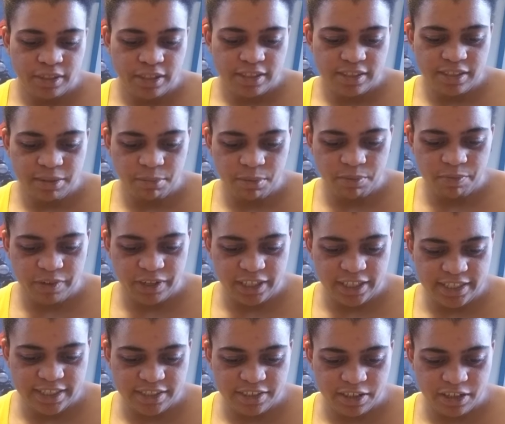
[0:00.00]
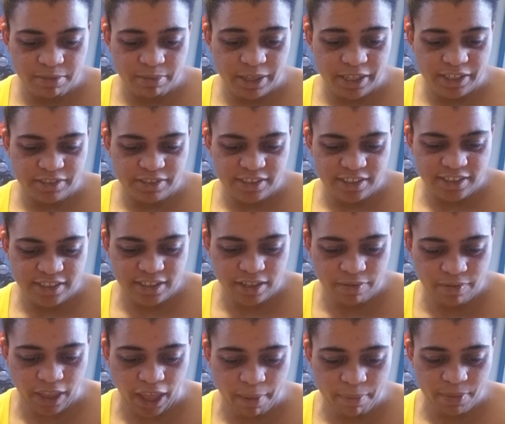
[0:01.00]
Someone realized their emotions
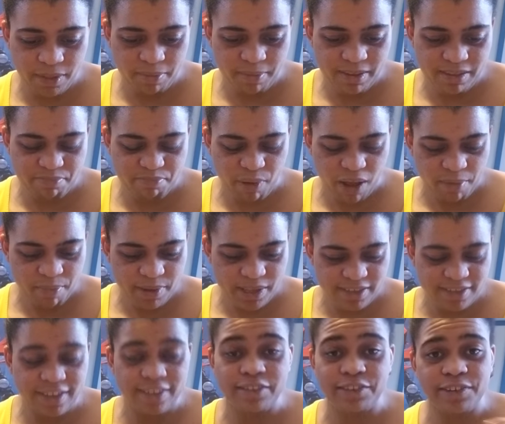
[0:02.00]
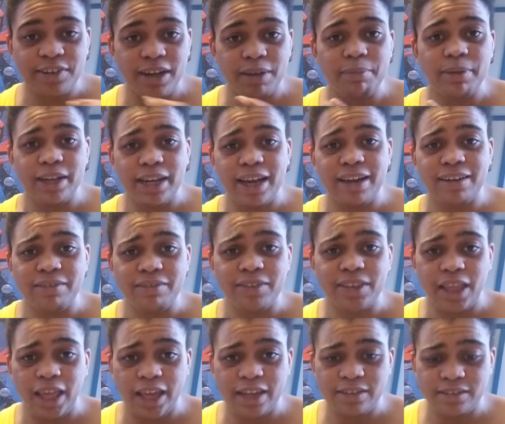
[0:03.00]
have kept them as puppets, and they're coming out of
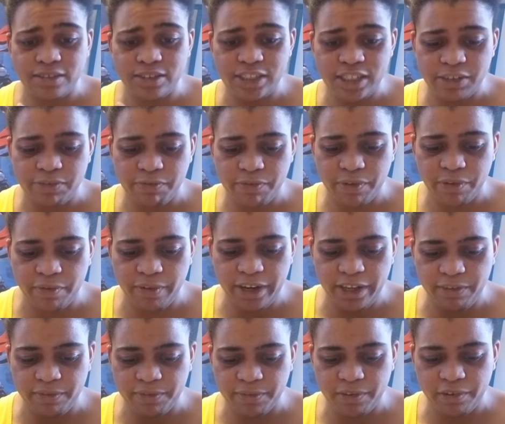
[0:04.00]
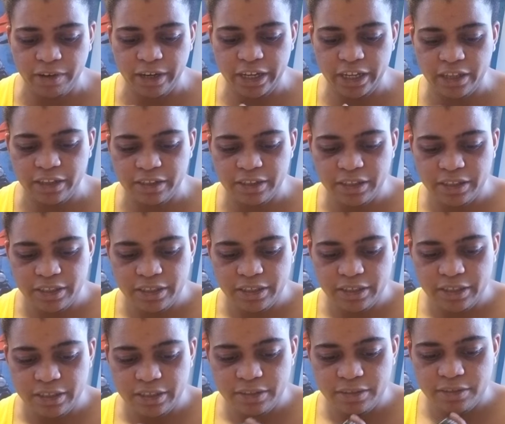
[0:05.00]
that shit. For real, for real.
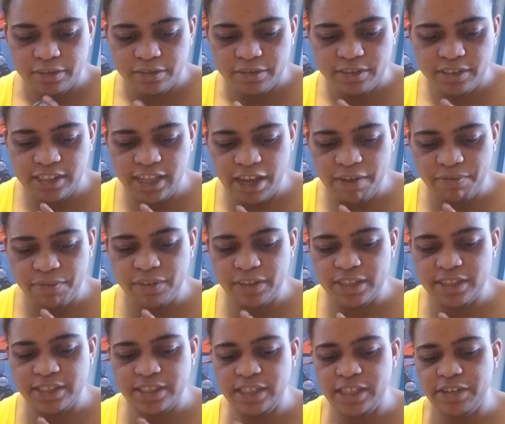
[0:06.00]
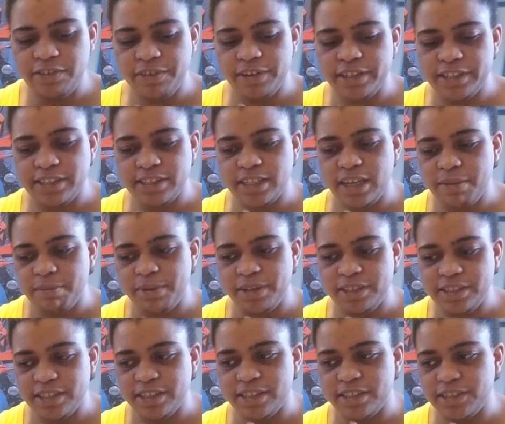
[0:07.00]
Definitely secrets coming
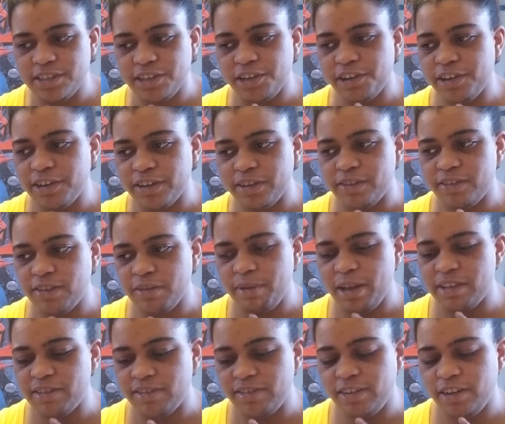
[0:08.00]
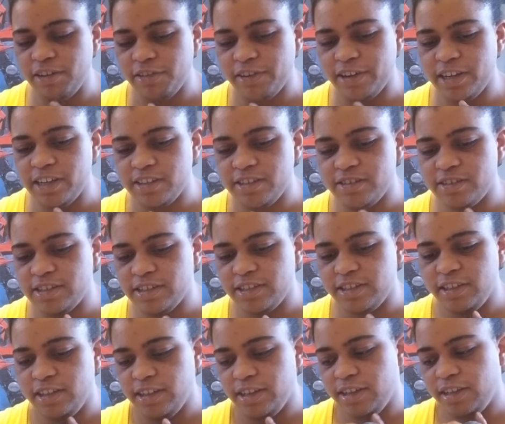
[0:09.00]
to the circus about secrets.
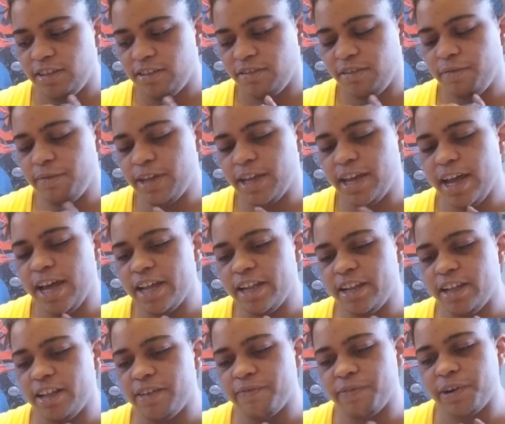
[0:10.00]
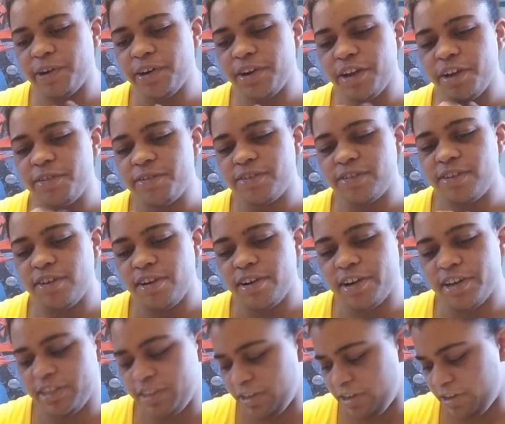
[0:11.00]
Then we got Virgo's
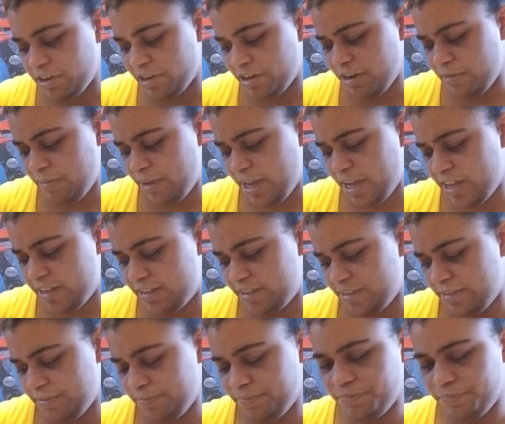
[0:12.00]
card, the Hermit.